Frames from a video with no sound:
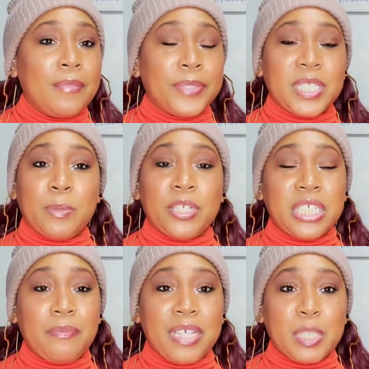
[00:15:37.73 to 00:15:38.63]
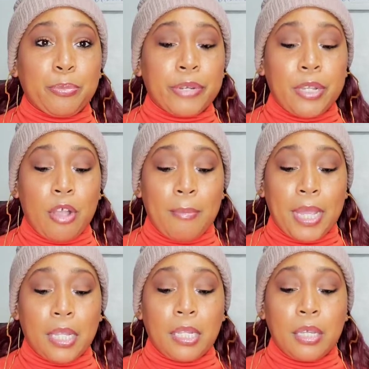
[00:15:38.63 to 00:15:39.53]
especially if I spray it on
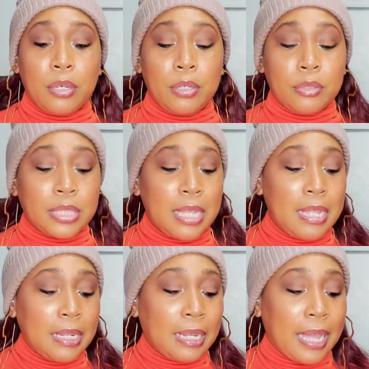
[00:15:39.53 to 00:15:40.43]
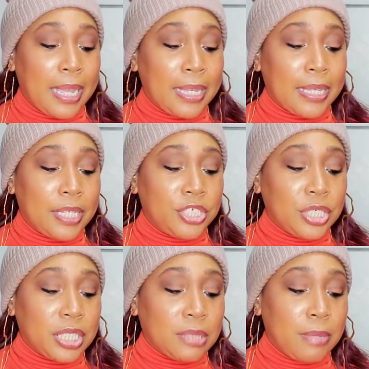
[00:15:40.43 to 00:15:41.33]
my clothes. Like, it
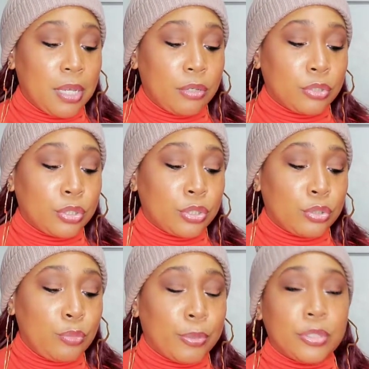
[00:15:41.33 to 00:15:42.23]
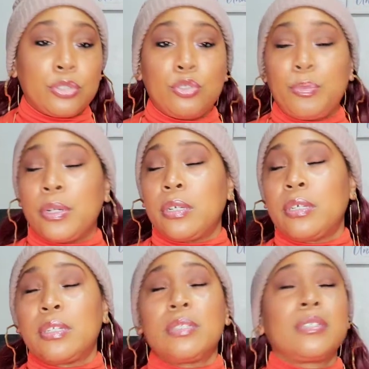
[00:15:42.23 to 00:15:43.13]
just smells super,
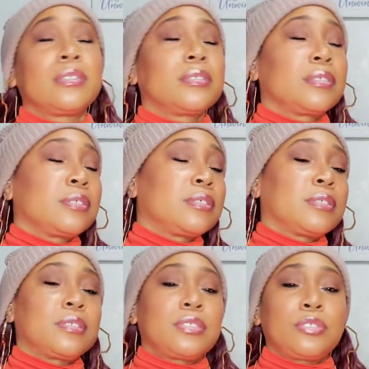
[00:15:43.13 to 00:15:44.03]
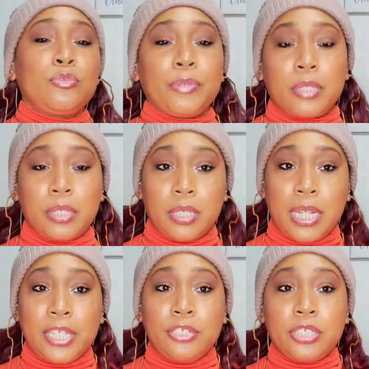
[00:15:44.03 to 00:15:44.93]
super, super
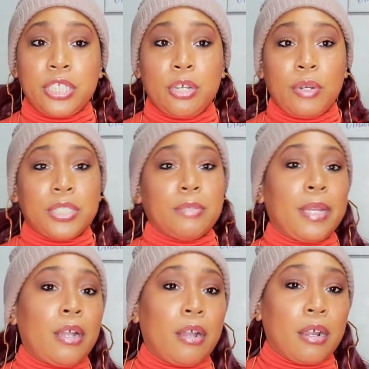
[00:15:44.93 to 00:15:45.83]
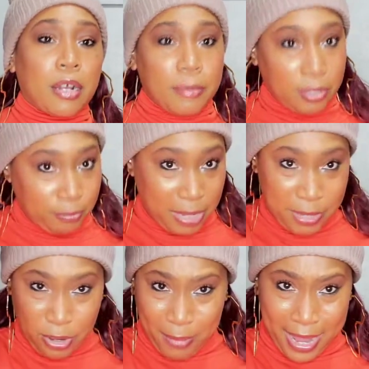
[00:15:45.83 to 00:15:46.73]
good. I usually go under my arm and
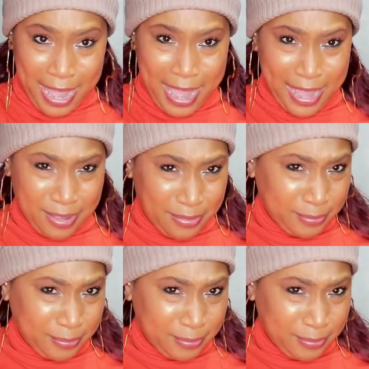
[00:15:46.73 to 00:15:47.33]
maybe on my hat,